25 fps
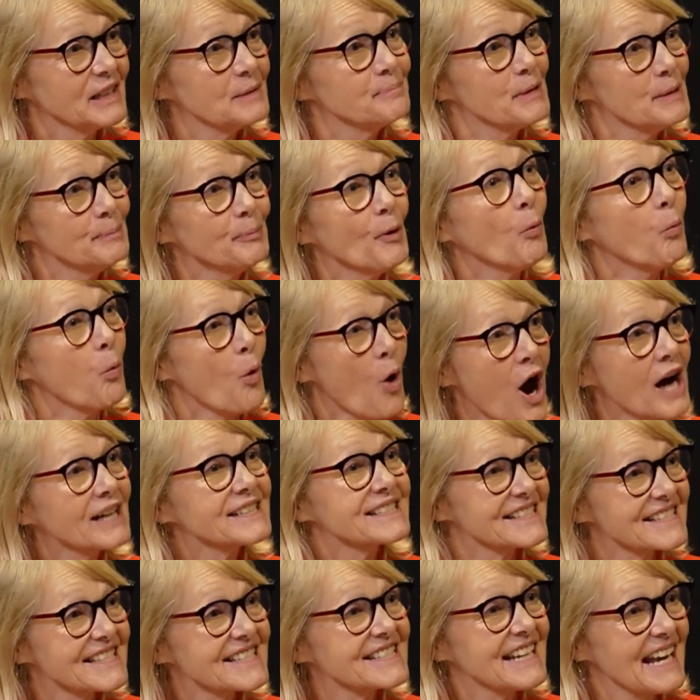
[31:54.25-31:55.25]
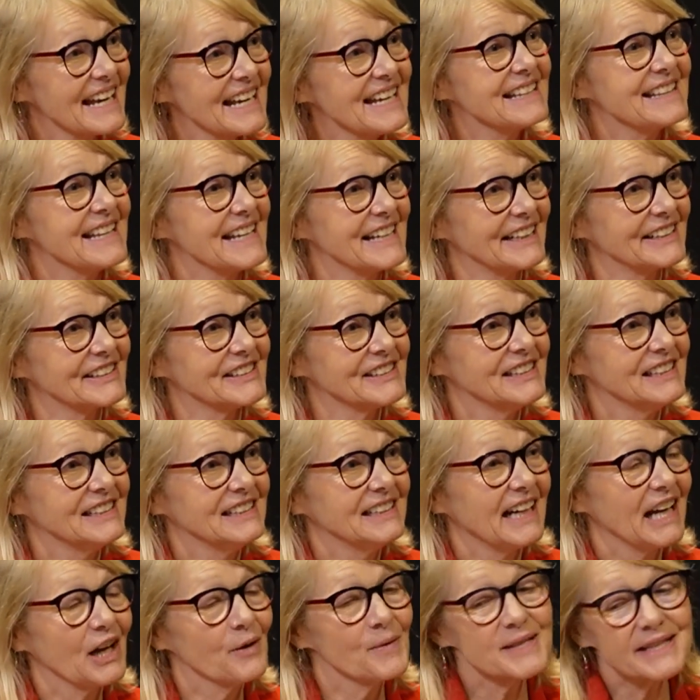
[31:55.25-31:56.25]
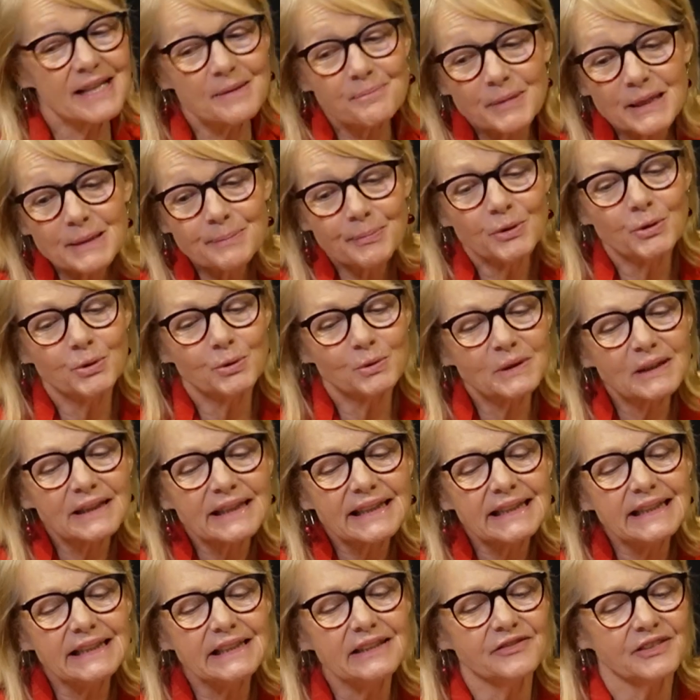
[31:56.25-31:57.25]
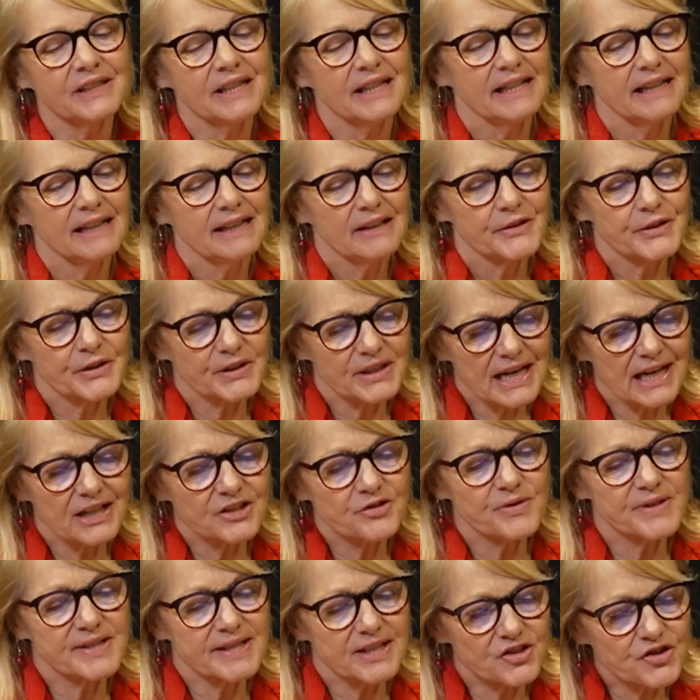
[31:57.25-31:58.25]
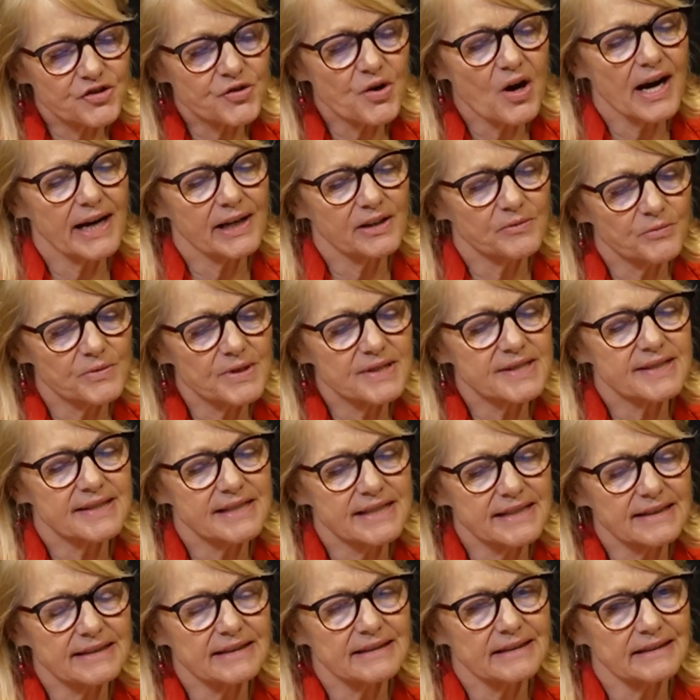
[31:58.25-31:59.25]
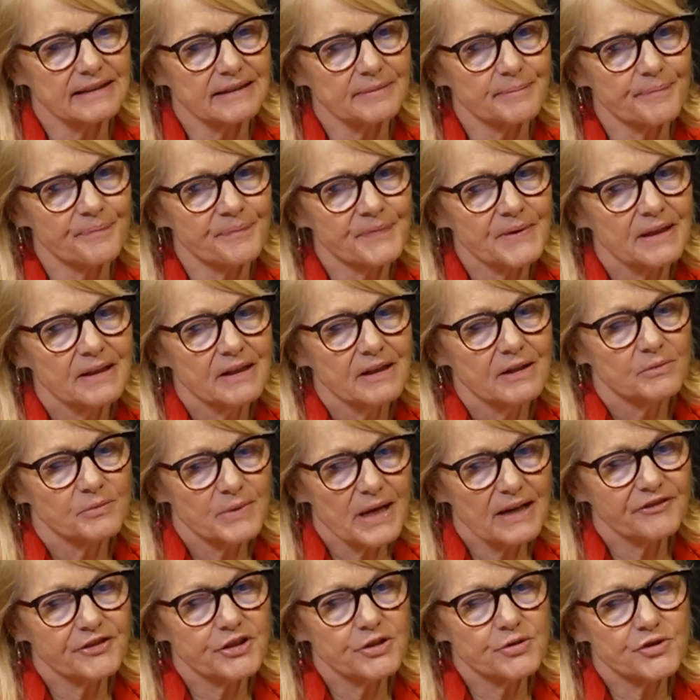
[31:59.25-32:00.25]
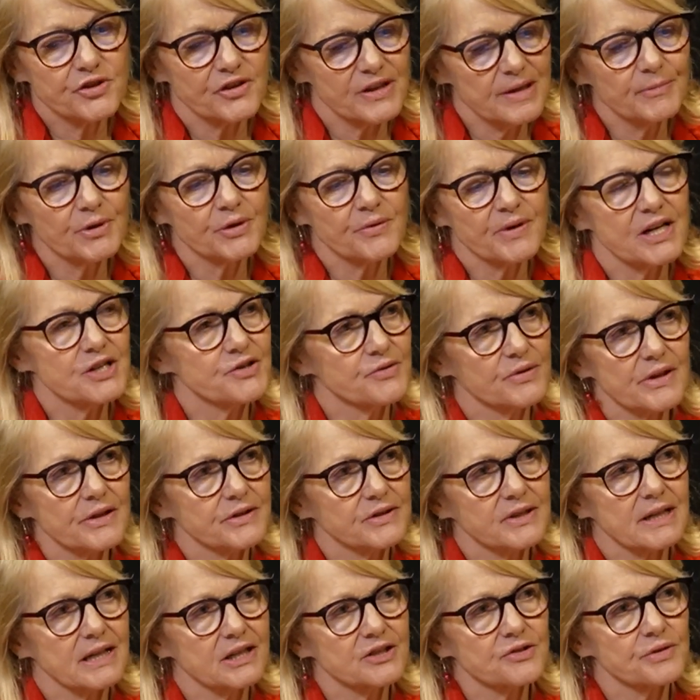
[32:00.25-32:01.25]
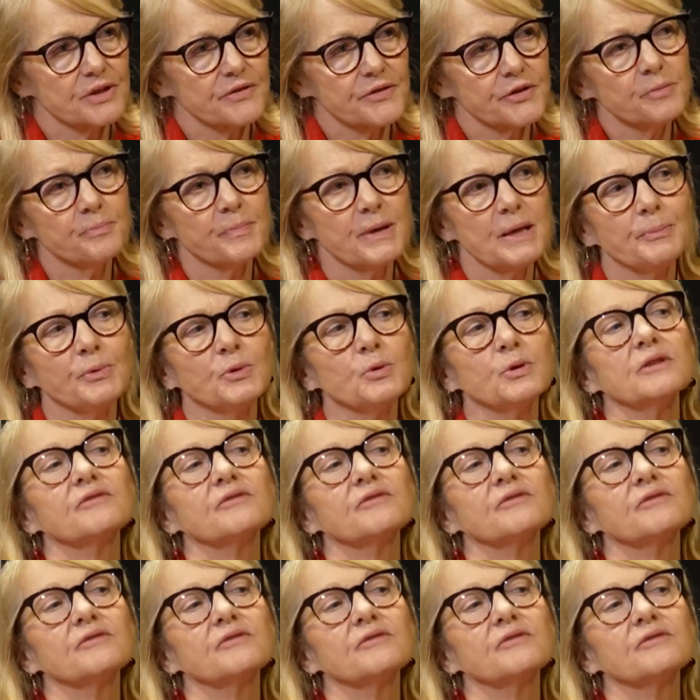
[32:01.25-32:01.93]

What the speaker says: Right? People want to stay there. I always say people who leave their countries and try and seek refuge or immigrate to another country, they're people